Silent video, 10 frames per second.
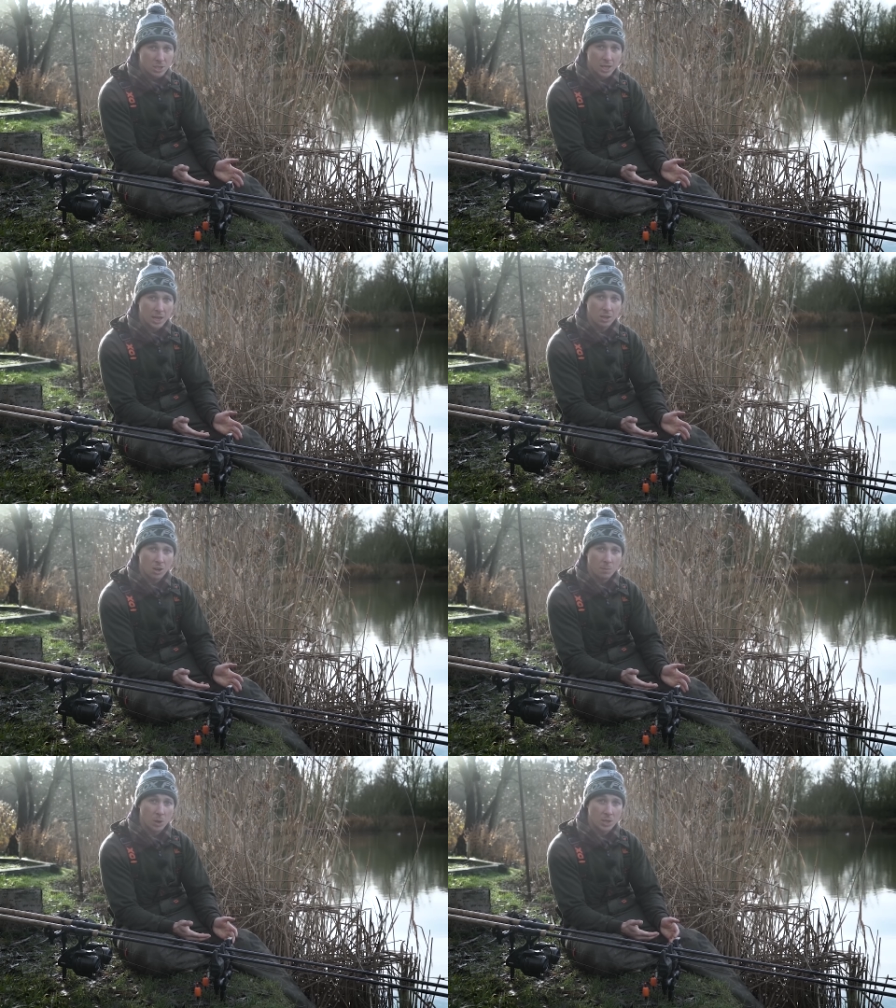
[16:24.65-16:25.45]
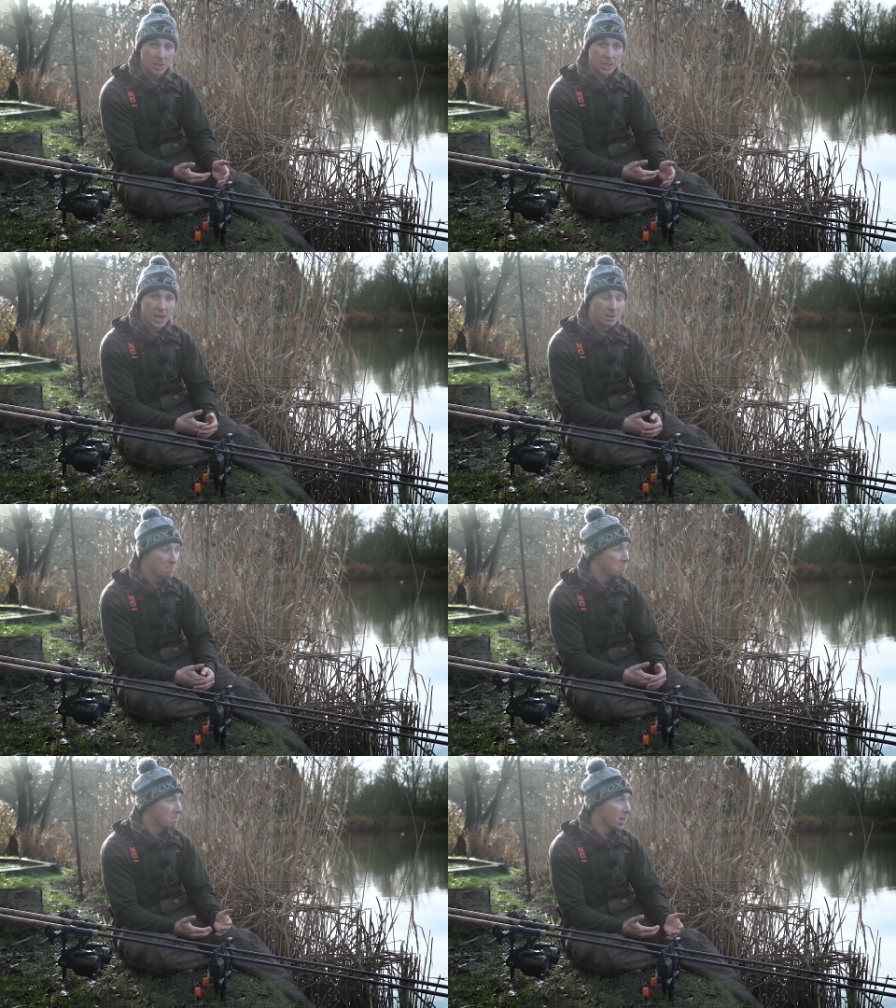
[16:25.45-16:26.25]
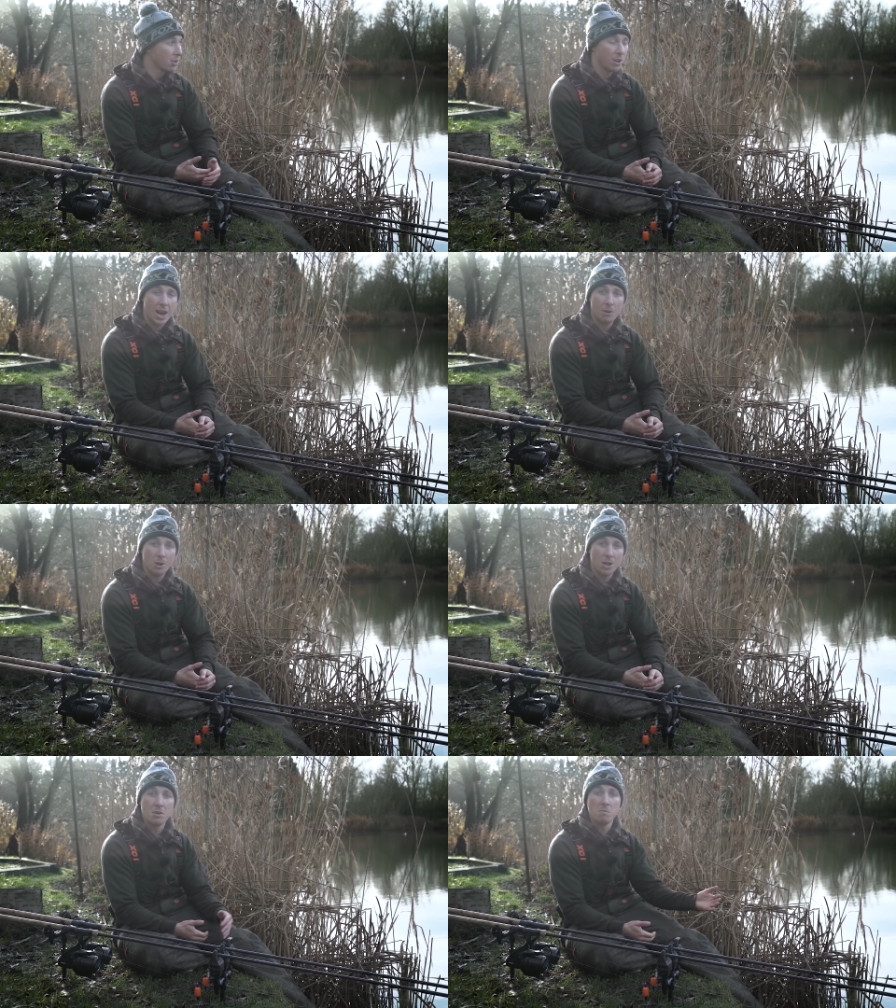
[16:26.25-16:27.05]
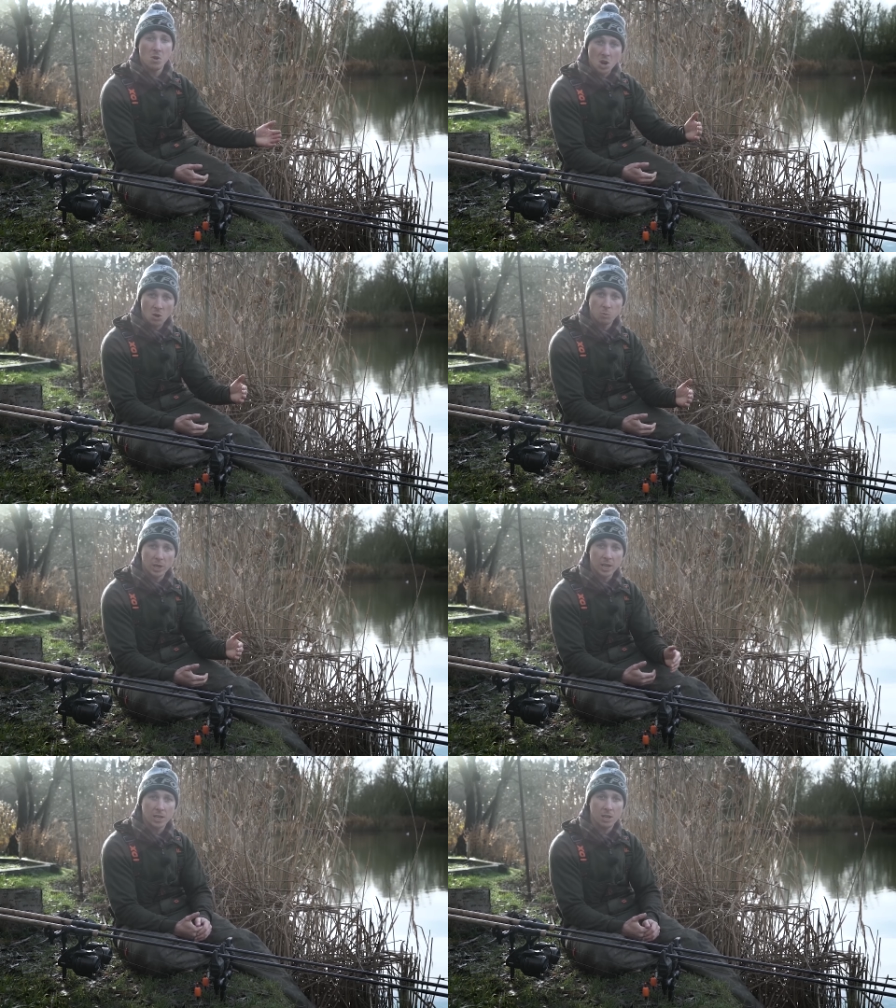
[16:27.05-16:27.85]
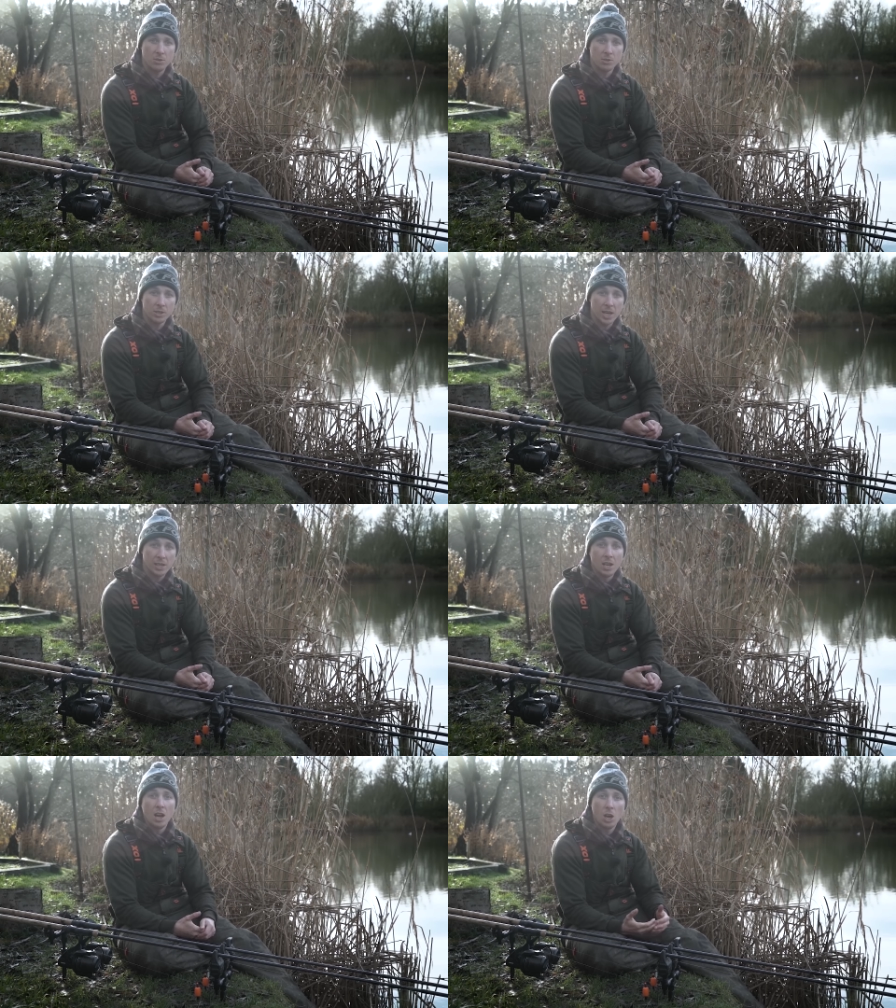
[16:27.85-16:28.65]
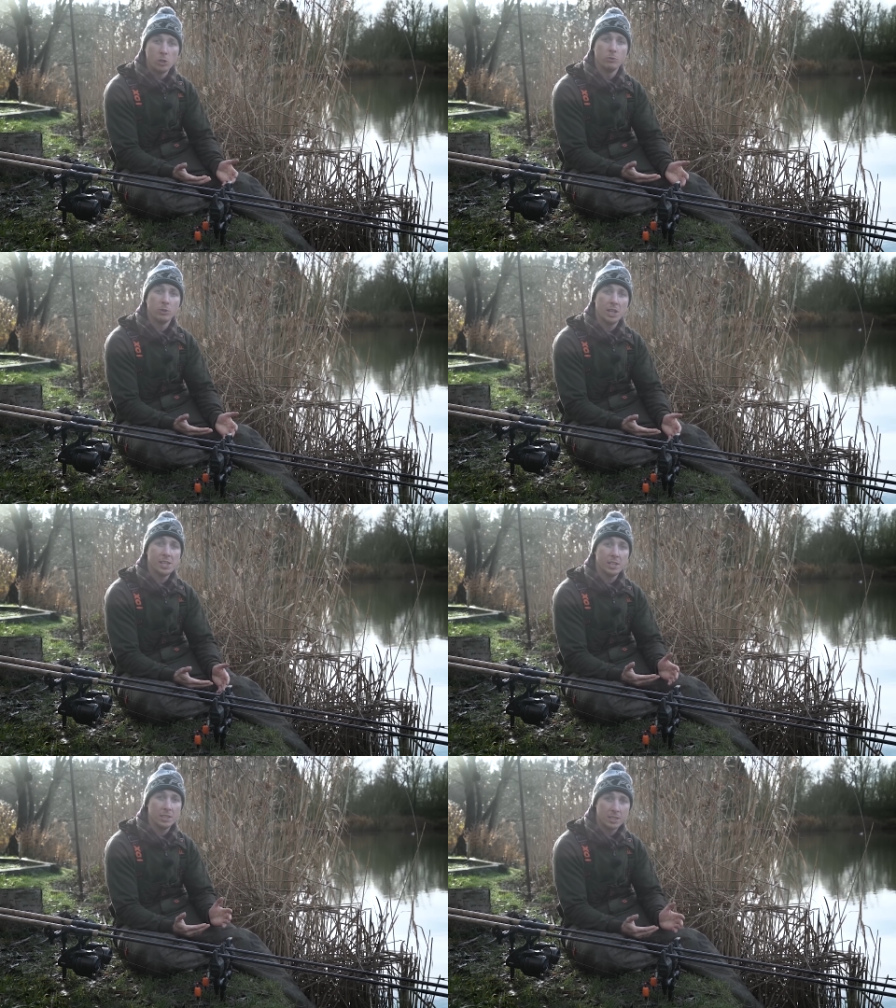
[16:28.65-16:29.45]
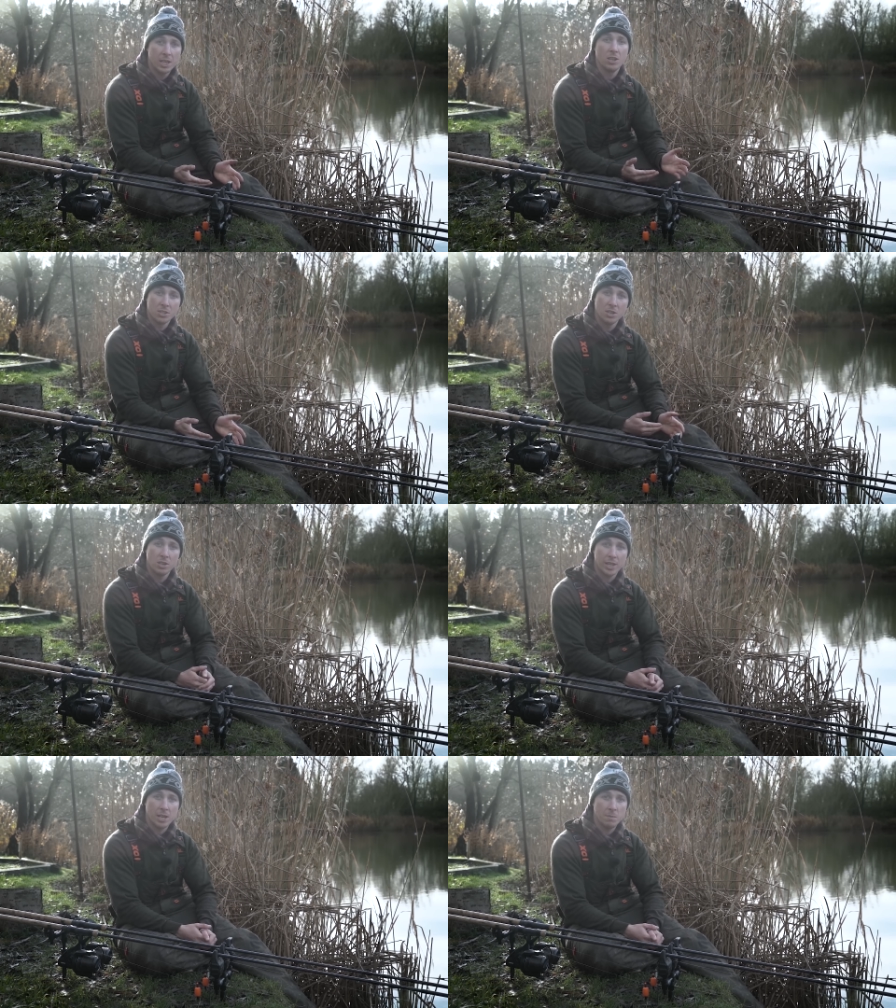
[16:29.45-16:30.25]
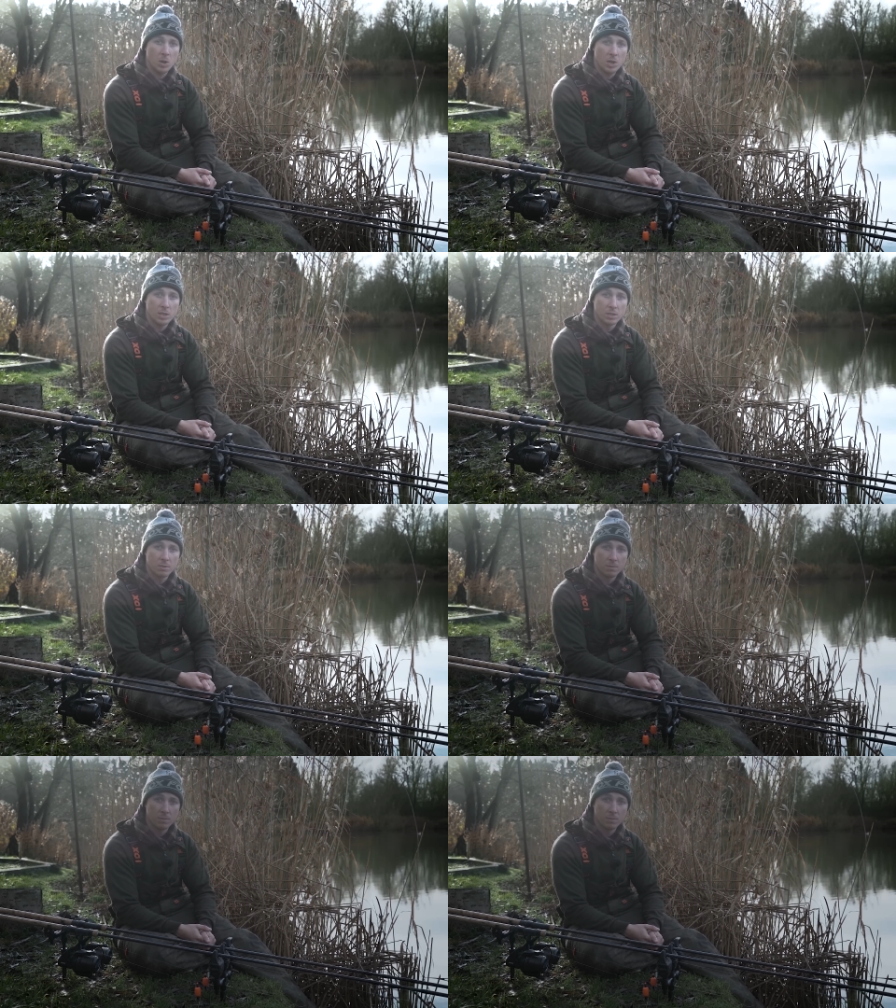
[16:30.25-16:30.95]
to get line bites again, another hour, I'll bring it closer again, hopefully until I start getting bites.